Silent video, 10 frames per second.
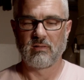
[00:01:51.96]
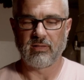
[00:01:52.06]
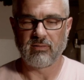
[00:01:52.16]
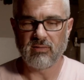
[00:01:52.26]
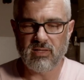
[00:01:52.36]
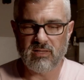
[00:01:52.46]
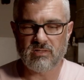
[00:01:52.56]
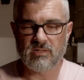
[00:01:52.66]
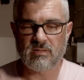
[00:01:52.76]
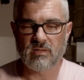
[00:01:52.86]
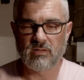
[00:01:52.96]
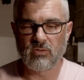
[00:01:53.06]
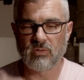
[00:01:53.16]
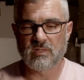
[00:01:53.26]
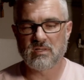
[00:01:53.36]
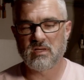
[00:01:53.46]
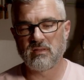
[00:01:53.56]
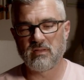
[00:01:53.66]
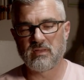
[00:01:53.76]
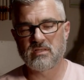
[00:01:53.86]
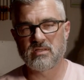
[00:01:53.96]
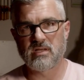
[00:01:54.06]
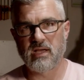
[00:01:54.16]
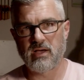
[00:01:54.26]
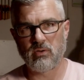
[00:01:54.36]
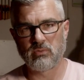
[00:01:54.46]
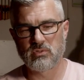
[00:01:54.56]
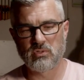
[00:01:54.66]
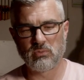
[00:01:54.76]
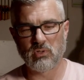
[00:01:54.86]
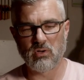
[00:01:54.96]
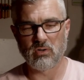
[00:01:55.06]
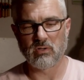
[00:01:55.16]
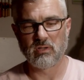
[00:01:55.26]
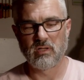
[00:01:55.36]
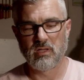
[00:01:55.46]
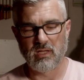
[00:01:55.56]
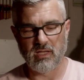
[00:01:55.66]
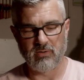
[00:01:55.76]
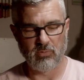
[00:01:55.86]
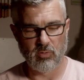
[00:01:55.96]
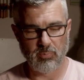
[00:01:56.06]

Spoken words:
like this, you can see that this is now too long. And if we